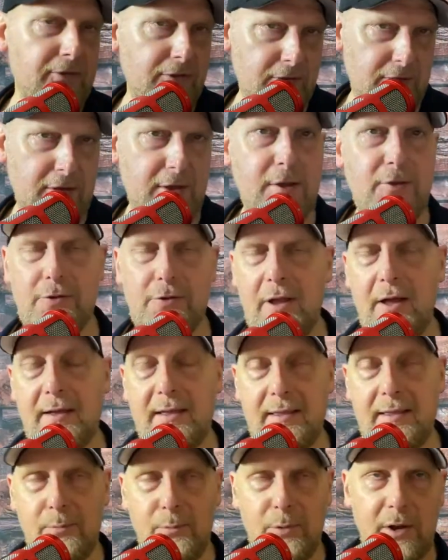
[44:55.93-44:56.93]
the usual.
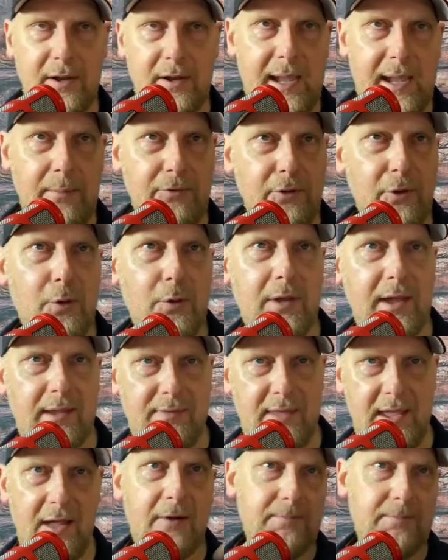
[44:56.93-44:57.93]
We'll keep talking and
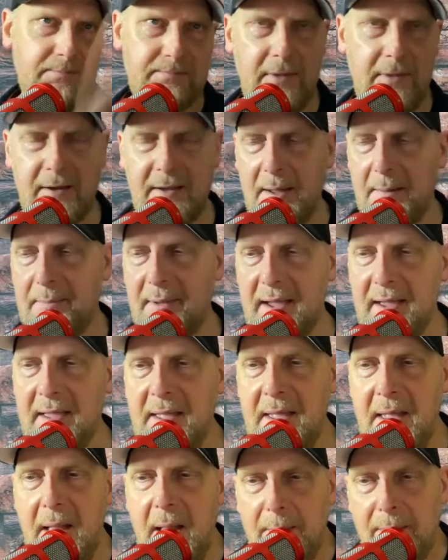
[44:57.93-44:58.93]
then I'll come back.
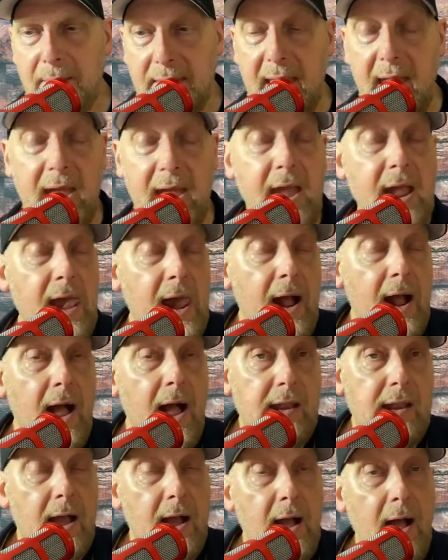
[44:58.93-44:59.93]
But yeah,
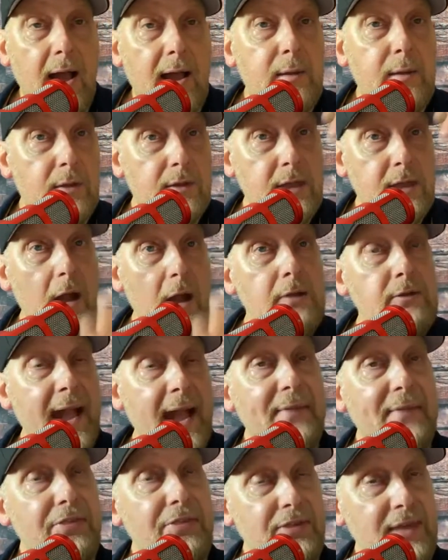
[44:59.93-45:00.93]
and I go
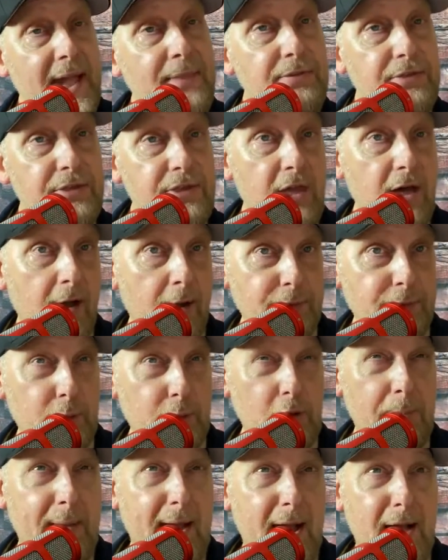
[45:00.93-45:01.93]
down to the end of the
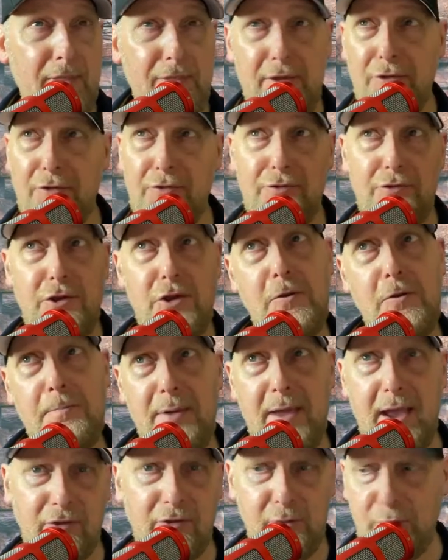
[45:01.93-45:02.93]
article about this new
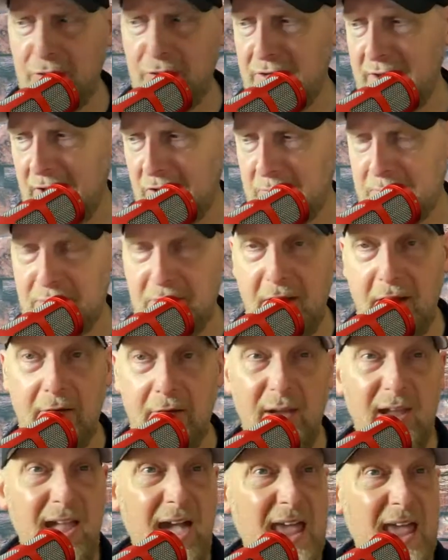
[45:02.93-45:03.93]
Pixel 6
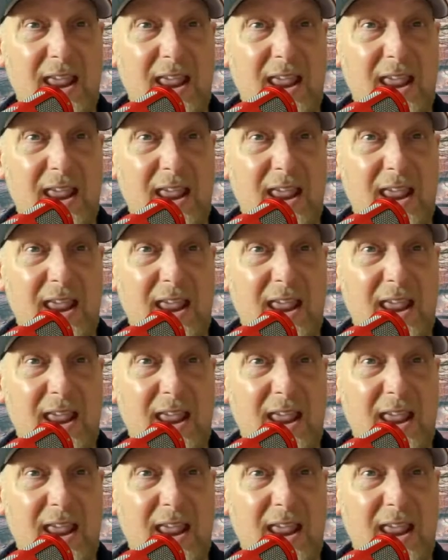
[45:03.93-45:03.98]
Pro, and